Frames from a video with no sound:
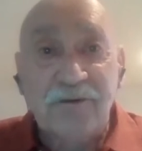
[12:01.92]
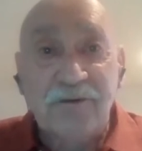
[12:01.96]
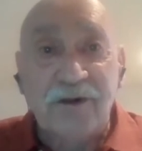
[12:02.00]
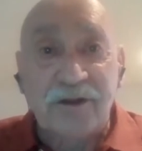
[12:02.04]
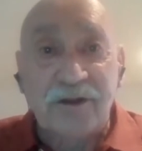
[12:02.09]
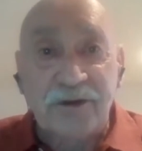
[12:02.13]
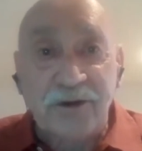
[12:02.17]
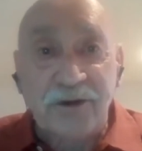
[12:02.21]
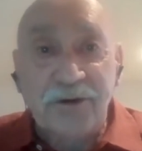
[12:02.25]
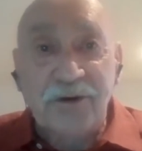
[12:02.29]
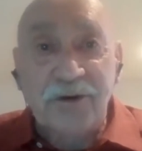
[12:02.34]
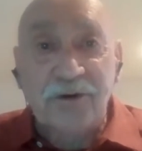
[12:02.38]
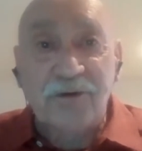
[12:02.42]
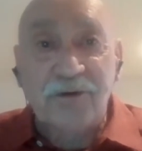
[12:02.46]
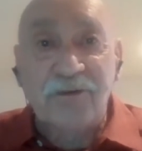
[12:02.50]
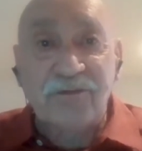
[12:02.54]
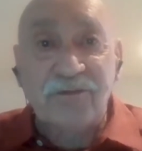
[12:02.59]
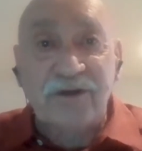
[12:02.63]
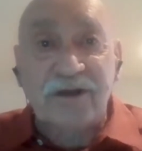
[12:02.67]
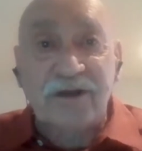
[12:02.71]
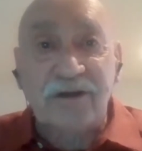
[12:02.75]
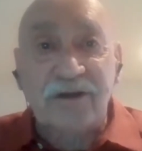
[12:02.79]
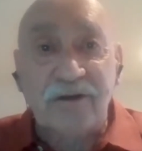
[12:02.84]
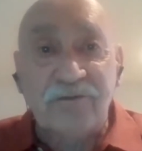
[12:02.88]
Well, you know
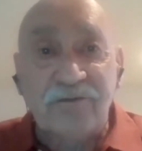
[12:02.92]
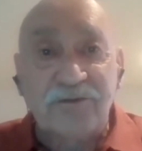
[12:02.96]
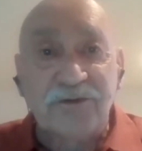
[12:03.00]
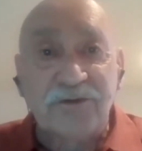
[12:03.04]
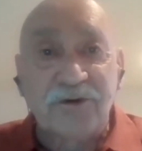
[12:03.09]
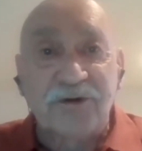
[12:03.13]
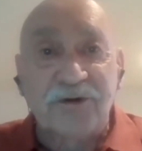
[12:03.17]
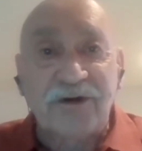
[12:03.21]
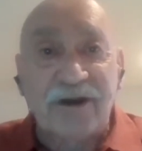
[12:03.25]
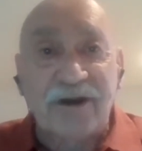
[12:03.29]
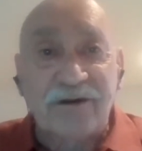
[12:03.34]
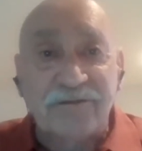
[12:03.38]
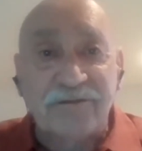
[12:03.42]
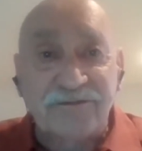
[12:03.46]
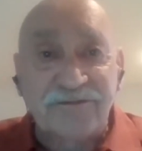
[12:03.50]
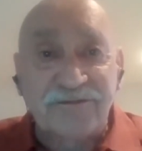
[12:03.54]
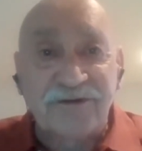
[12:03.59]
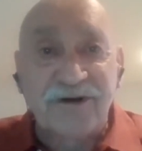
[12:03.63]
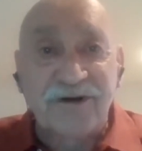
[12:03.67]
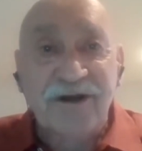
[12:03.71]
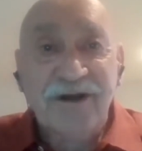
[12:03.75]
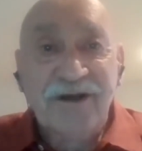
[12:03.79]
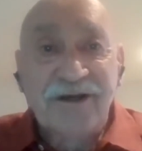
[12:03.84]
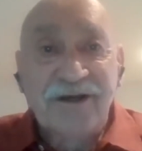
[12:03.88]
that if you have
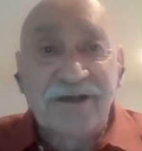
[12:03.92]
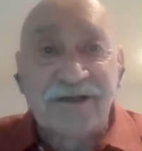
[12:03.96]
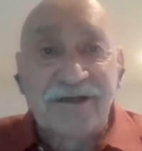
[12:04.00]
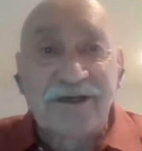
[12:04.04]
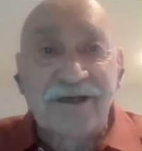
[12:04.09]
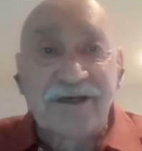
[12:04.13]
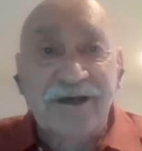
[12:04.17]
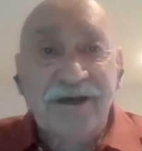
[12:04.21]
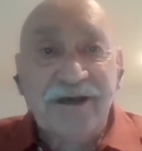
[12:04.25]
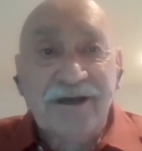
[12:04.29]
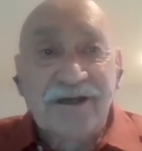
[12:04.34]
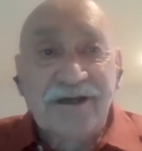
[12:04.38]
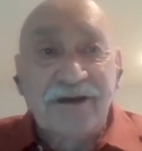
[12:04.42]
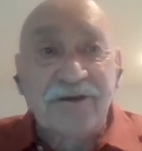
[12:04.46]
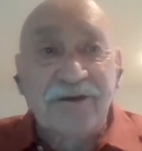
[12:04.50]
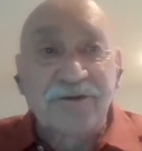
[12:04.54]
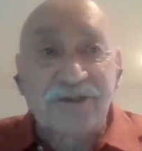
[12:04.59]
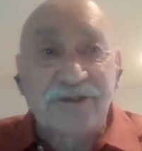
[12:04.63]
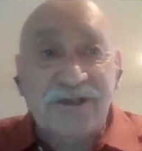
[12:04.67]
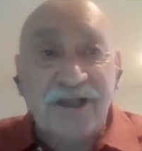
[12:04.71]
uh, uh you